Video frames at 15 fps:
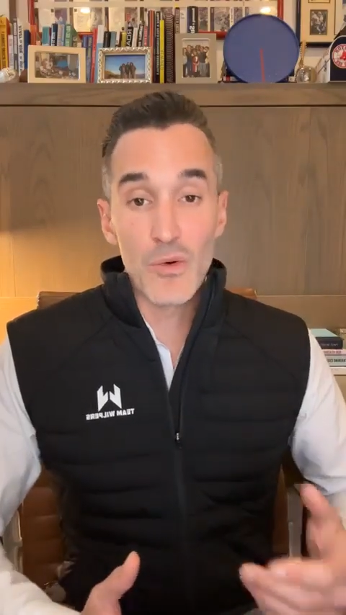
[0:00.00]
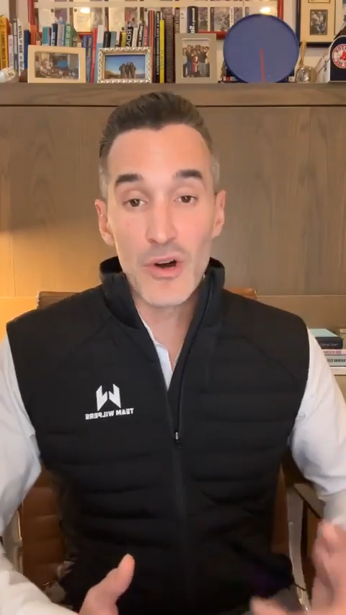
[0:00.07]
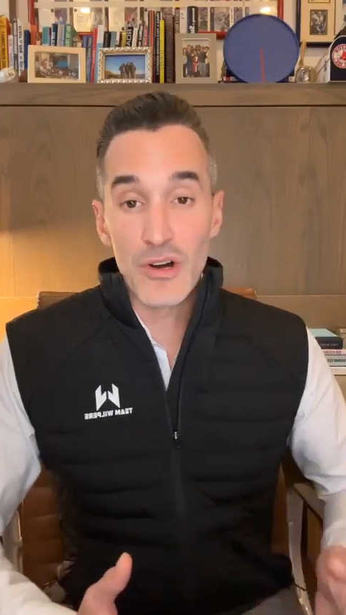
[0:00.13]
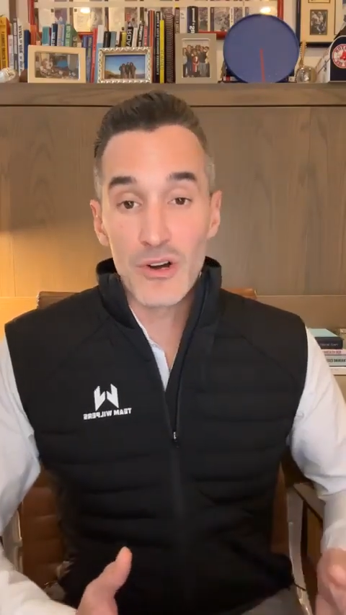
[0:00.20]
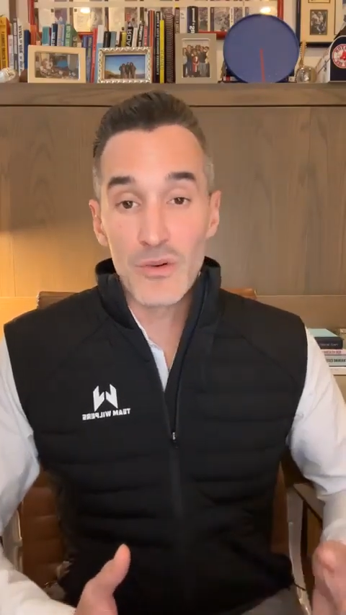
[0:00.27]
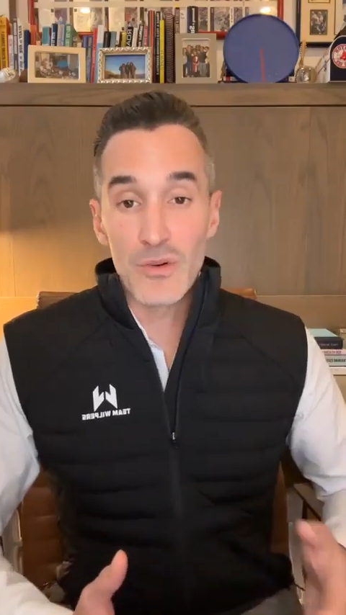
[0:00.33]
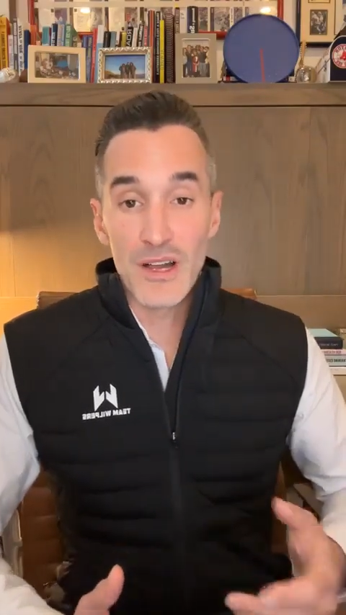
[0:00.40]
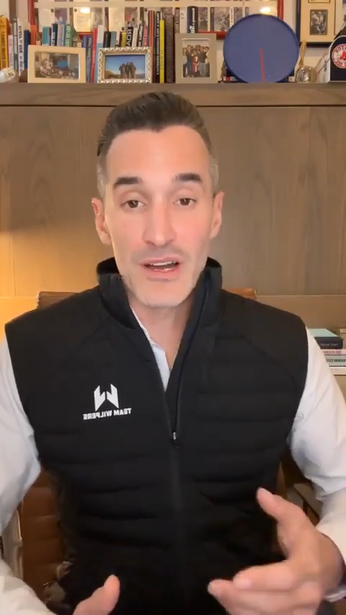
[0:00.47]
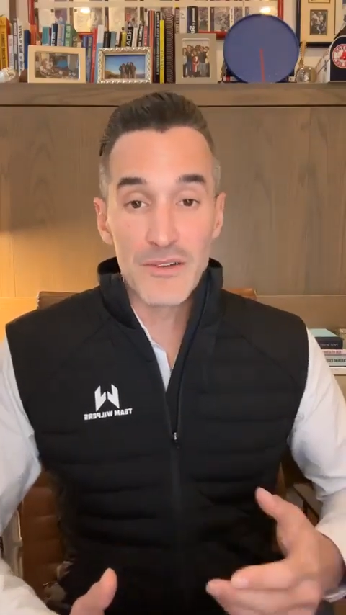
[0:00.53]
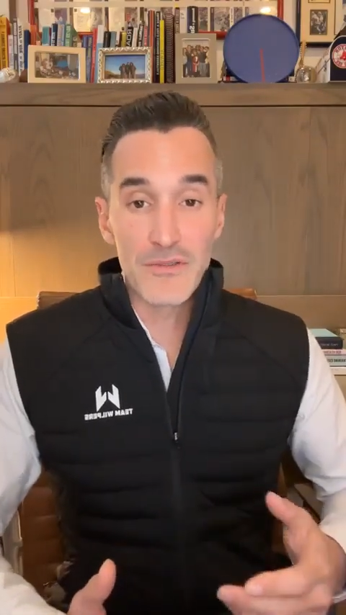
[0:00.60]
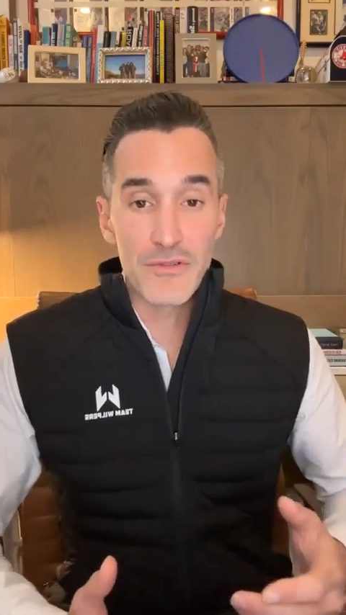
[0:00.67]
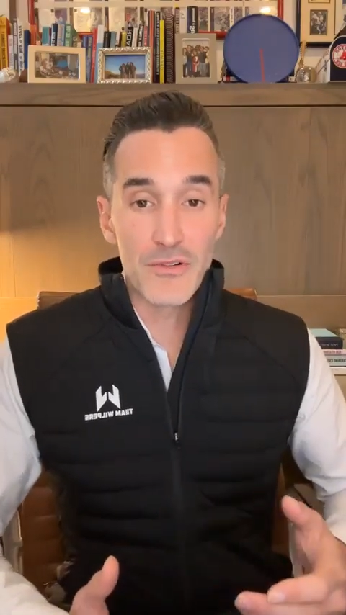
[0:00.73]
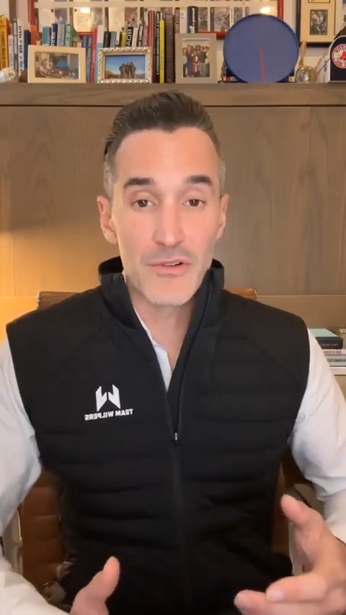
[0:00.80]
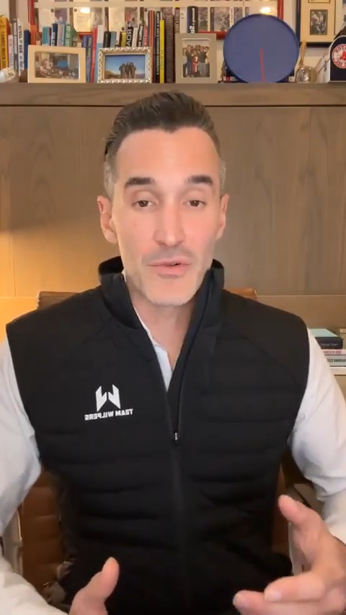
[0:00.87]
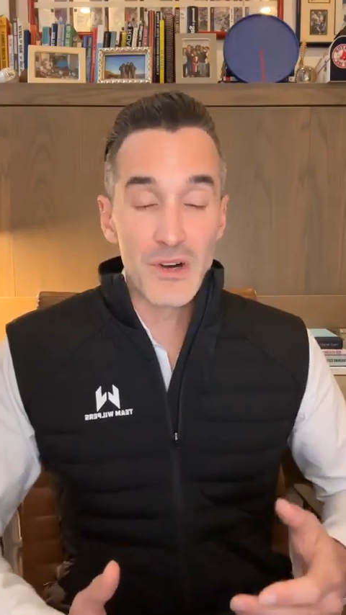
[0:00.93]
walk around
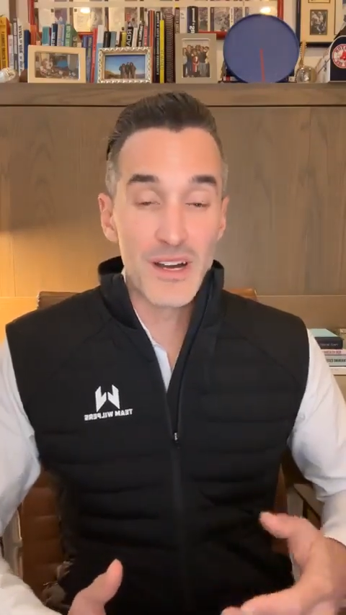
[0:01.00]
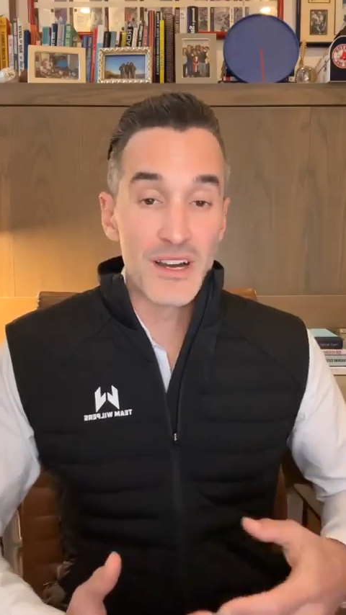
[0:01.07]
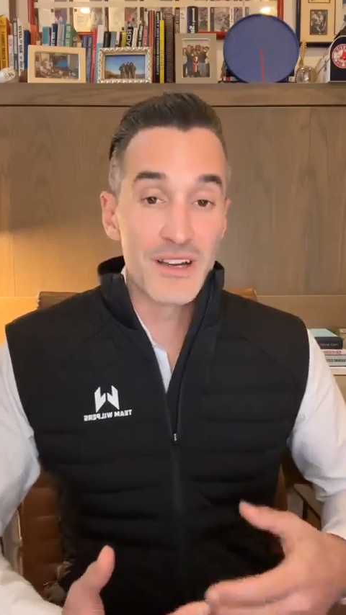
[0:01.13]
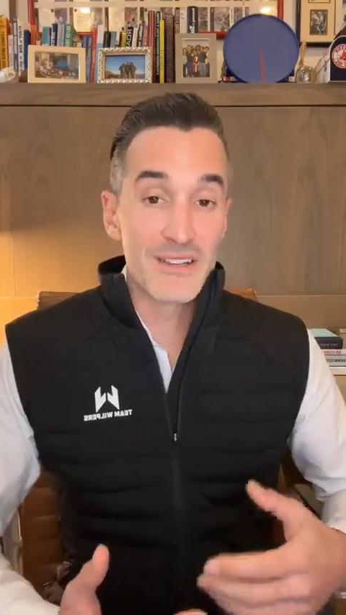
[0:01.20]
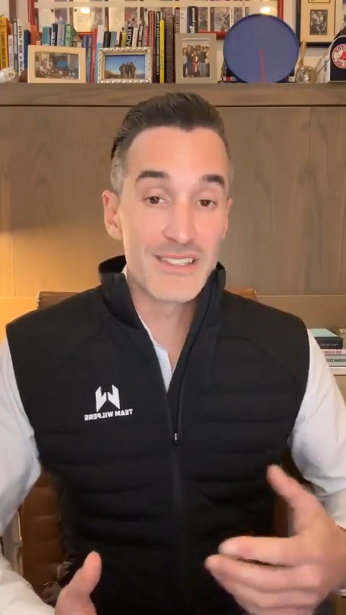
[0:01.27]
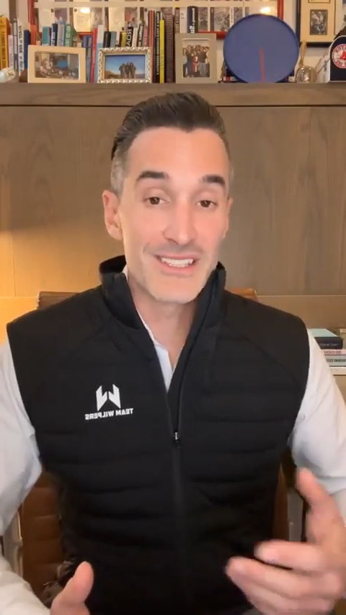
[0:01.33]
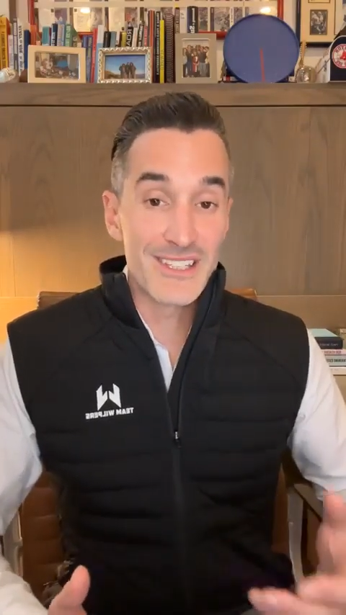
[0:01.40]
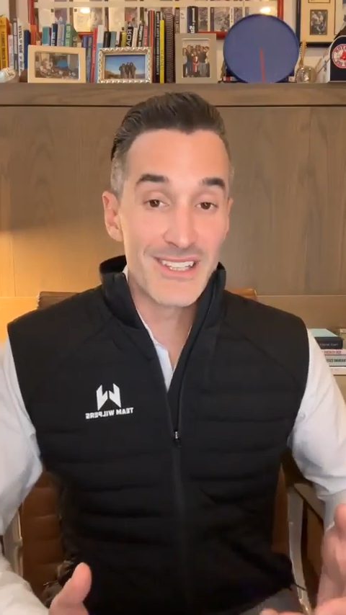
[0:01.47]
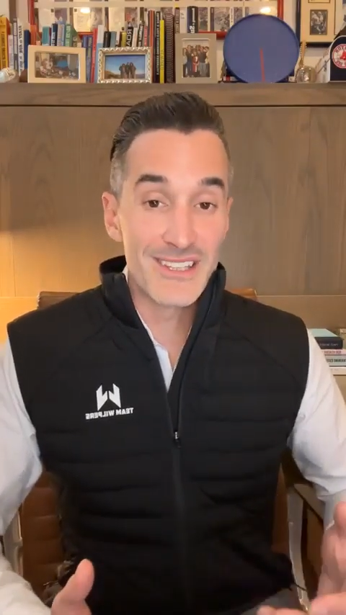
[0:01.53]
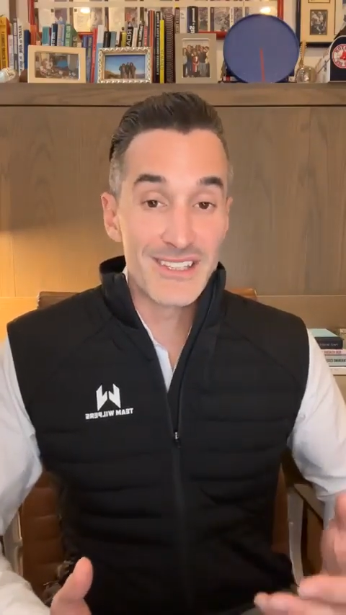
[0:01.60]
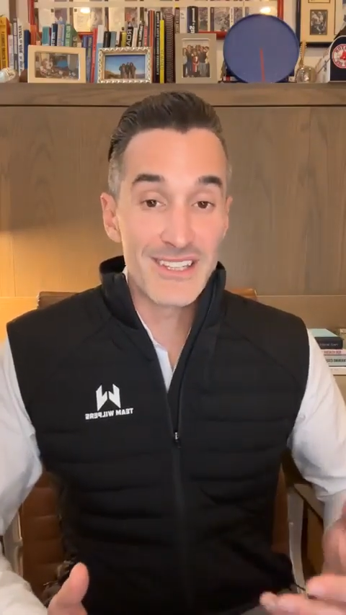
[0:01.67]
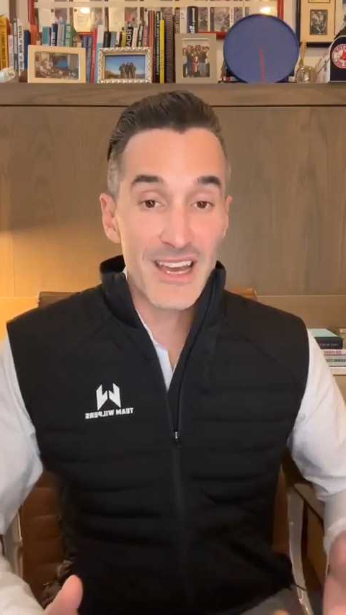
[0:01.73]
for a while, see the